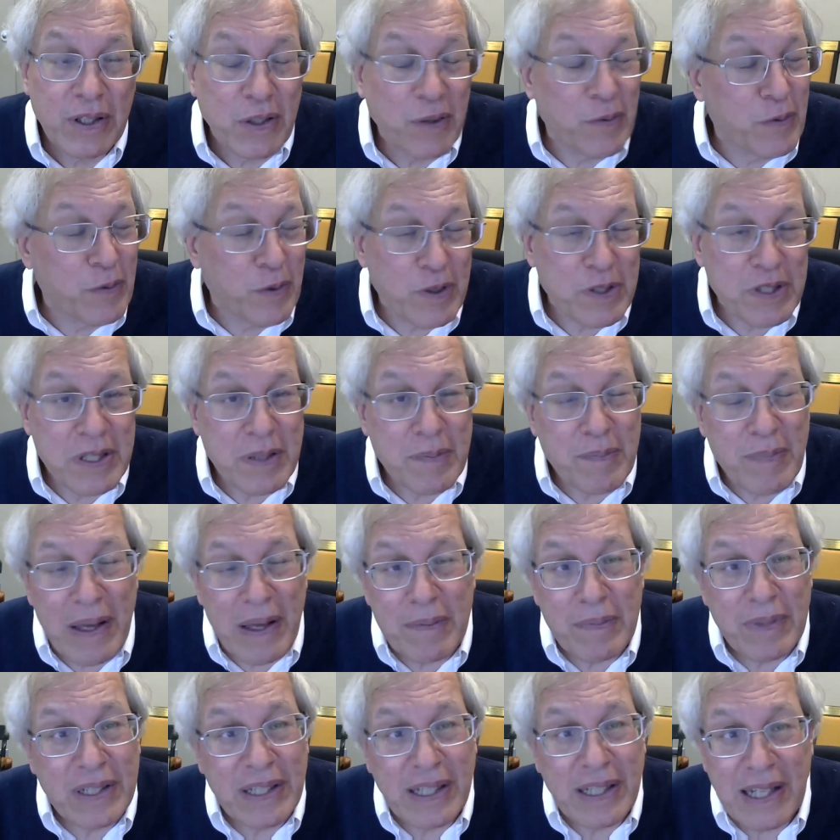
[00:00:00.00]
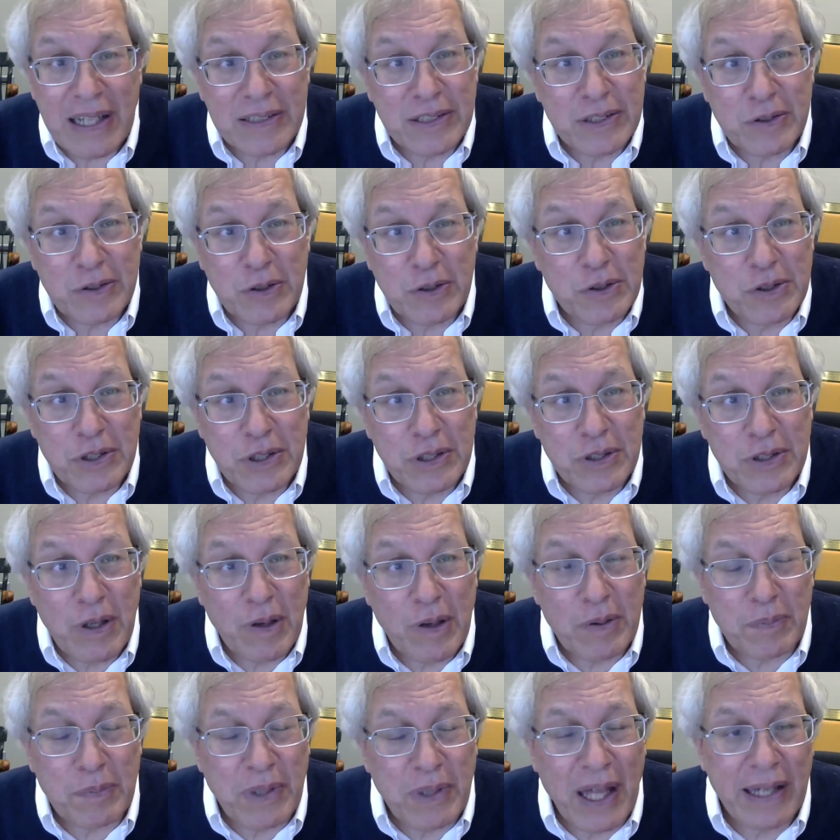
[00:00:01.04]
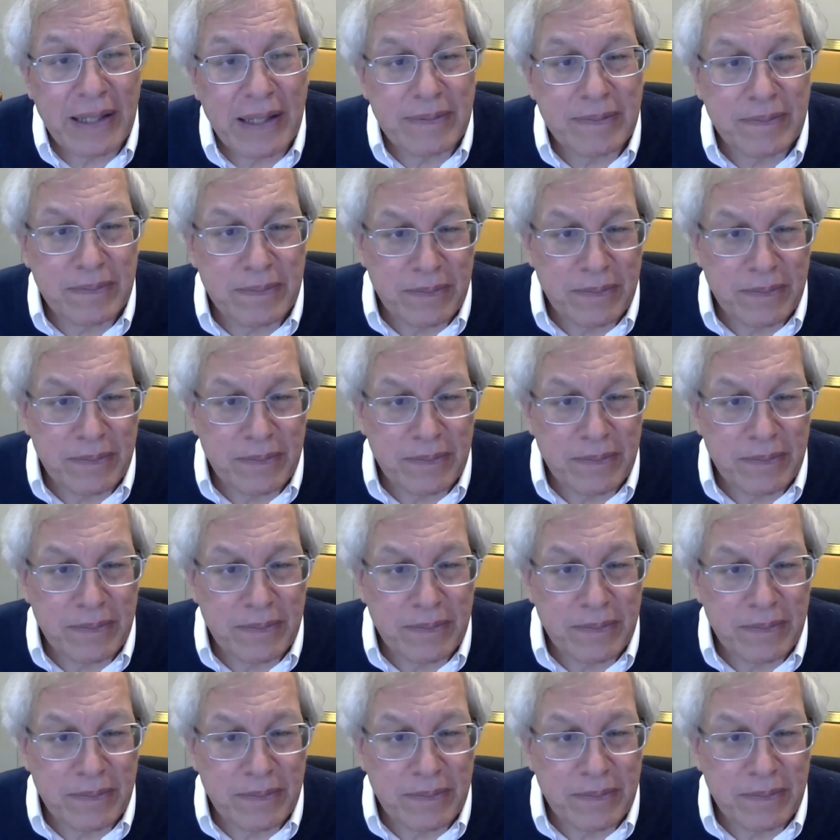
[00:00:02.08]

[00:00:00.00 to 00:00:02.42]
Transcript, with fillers: the First Amendment and the Constitution don't apply.